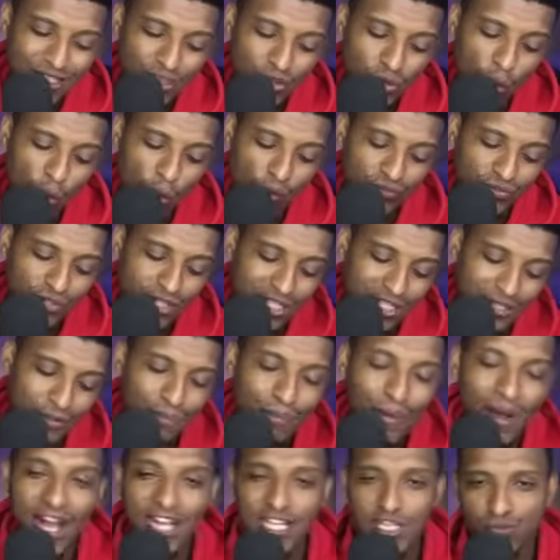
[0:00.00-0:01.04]
score of this
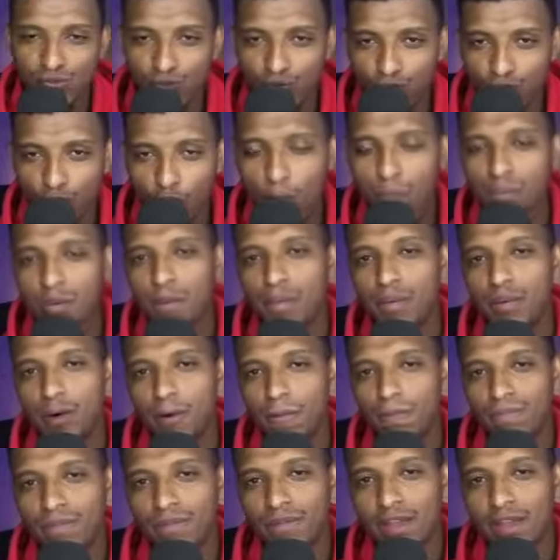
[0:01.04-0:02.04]
match. Four people.